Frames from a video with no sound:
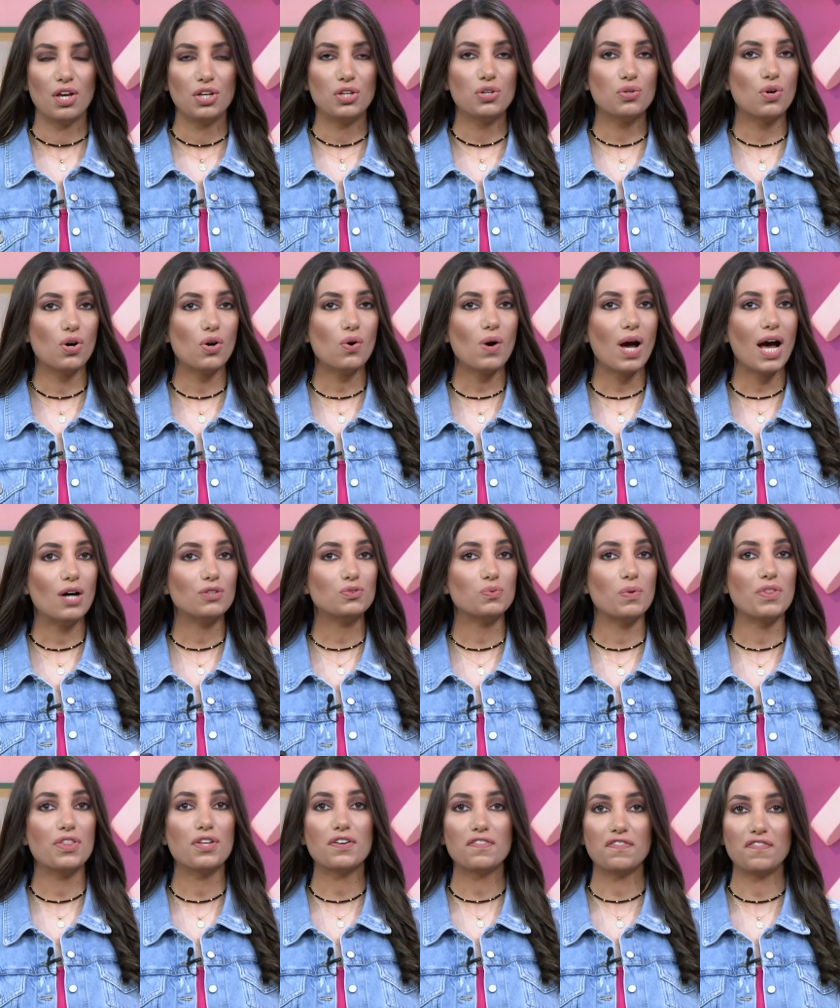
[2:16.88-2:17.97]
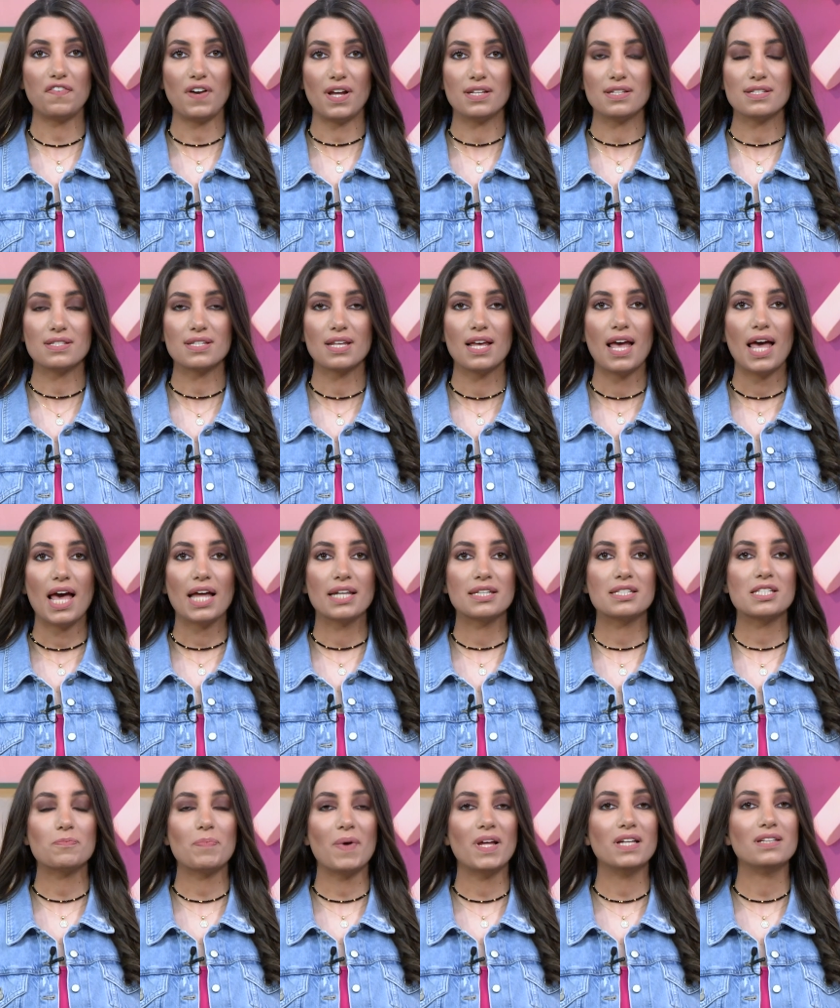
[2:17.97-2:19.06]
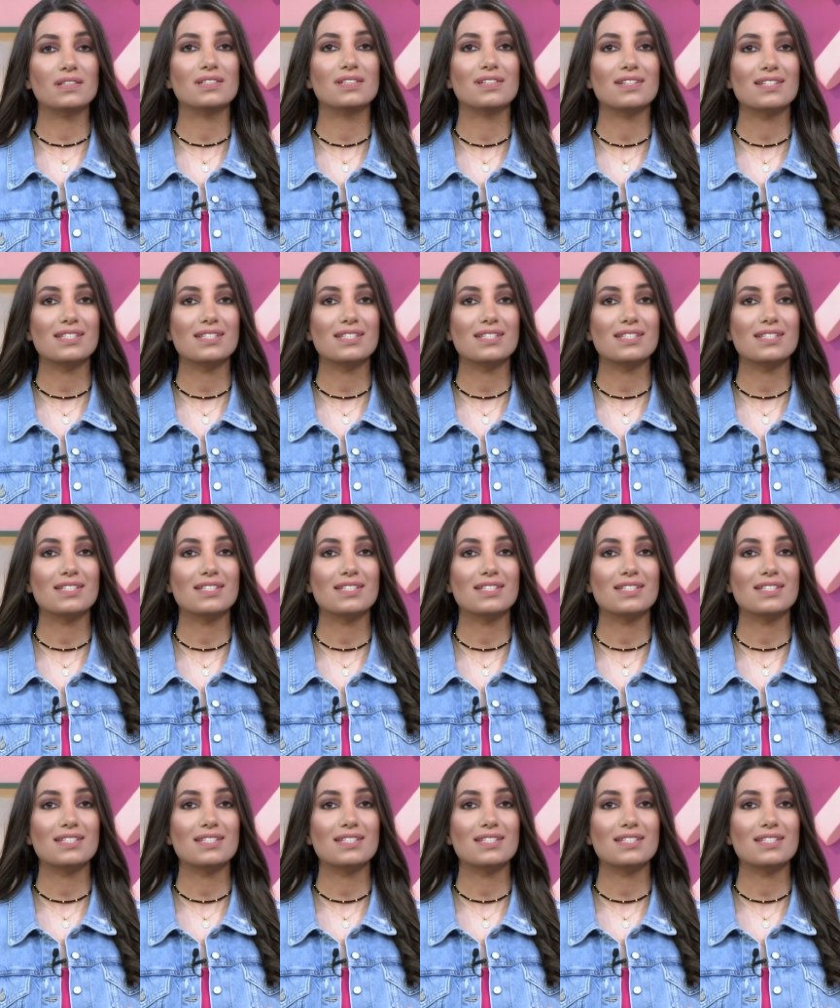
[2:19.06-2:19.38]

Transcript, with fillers: You go out with your friends and spend